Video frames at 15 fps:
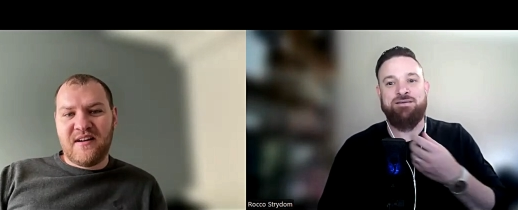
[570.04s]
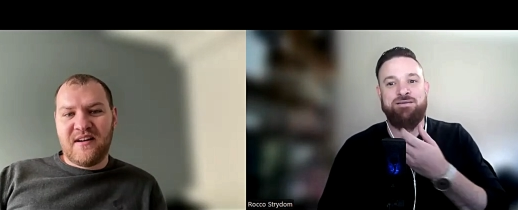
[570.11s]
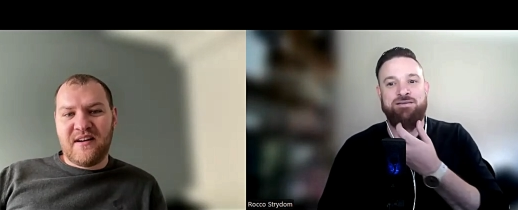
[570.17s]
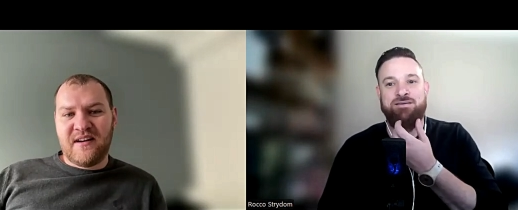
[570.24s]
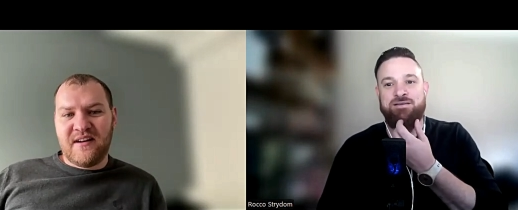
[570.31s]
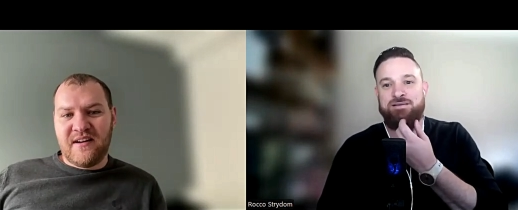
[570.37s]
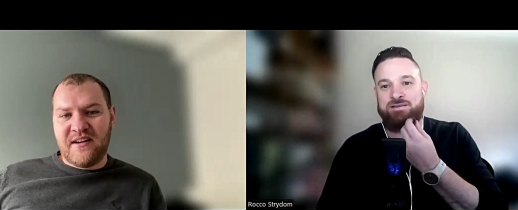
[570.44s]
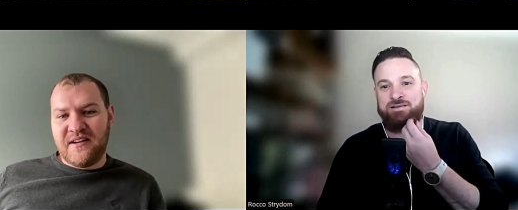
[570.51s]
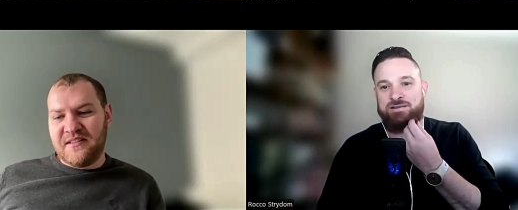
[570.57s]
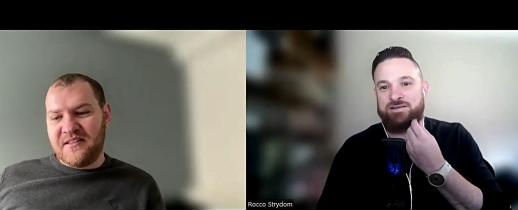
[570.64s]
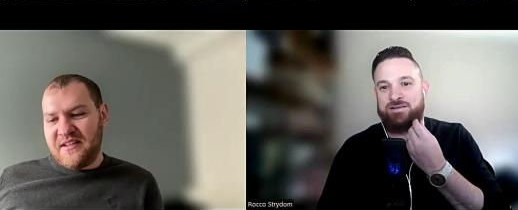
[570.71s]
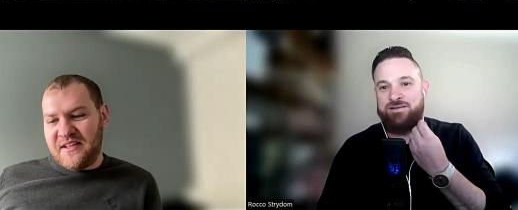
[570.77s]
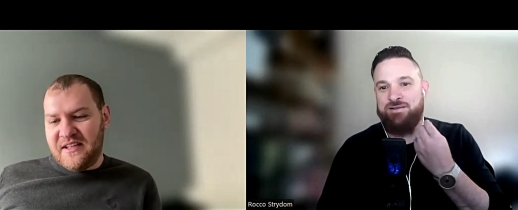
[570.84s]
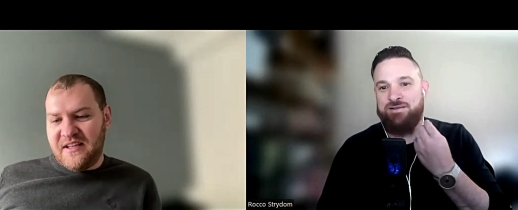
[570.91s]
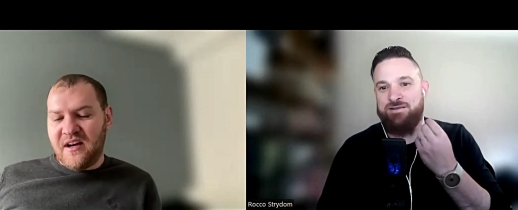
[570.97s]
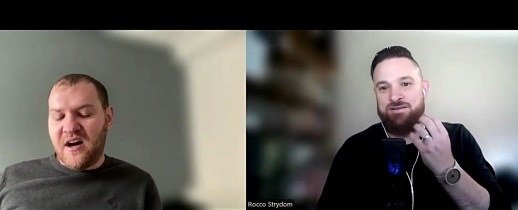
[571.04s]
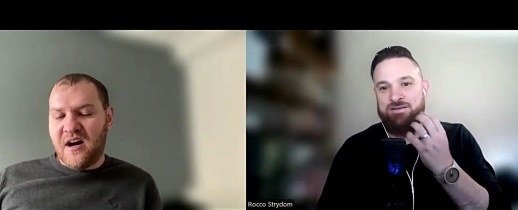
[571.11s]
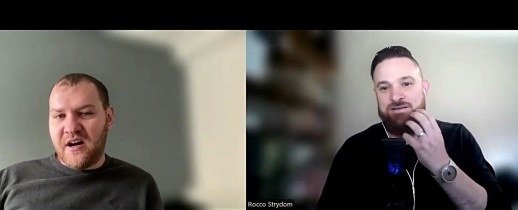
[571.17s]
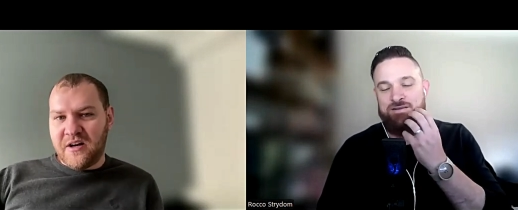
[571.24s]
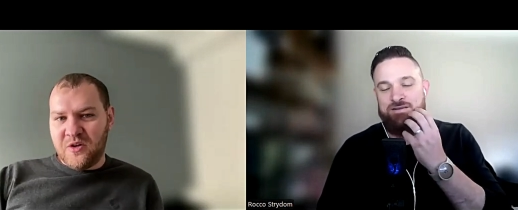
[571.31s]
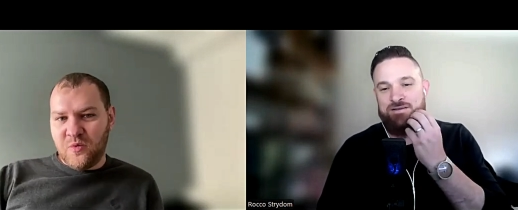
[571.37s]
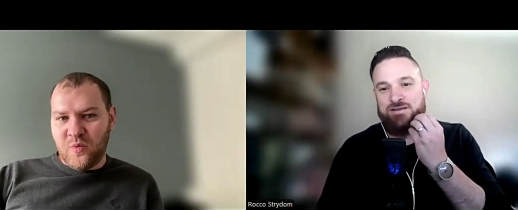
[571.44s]
Speaker 1: Uh, the
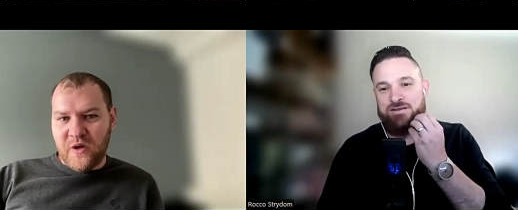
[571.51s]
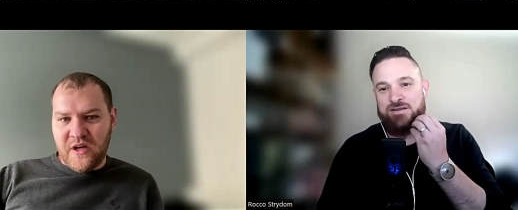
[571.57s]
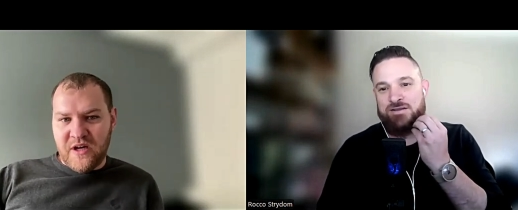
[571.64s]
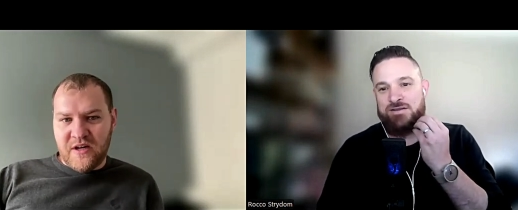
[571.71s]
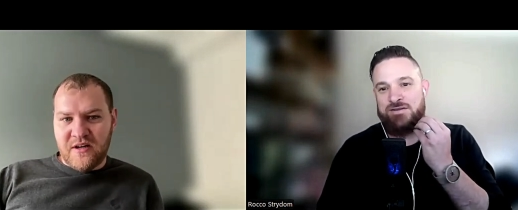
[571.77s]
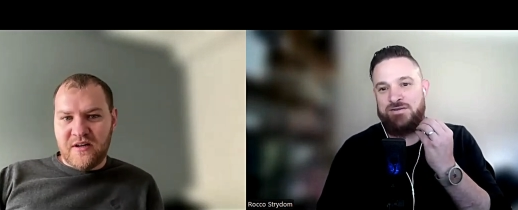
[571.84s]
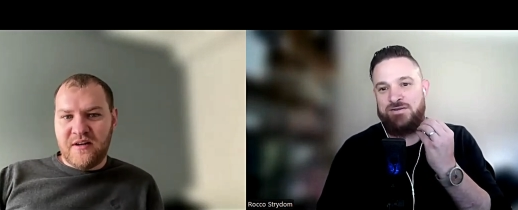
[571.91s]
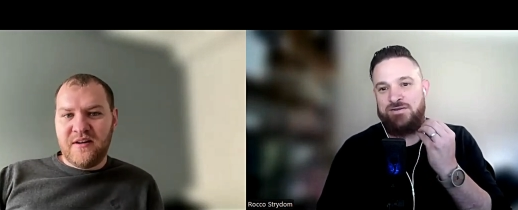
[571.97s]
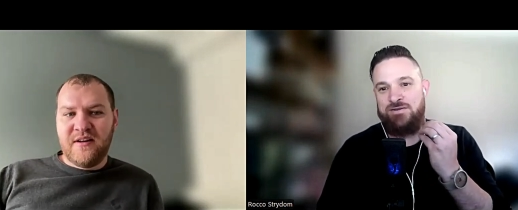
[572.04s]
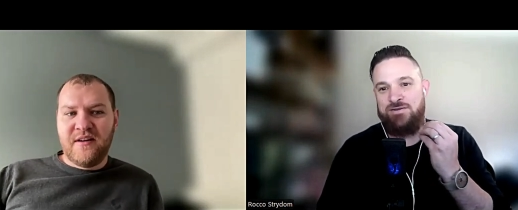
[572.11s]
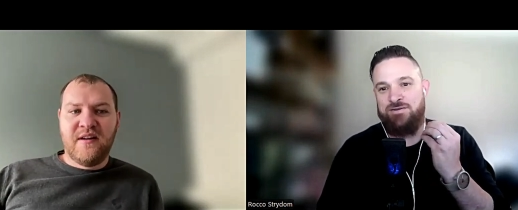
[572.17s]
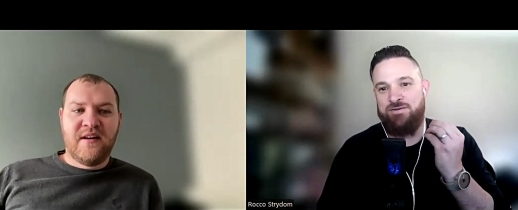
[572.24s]
hardware,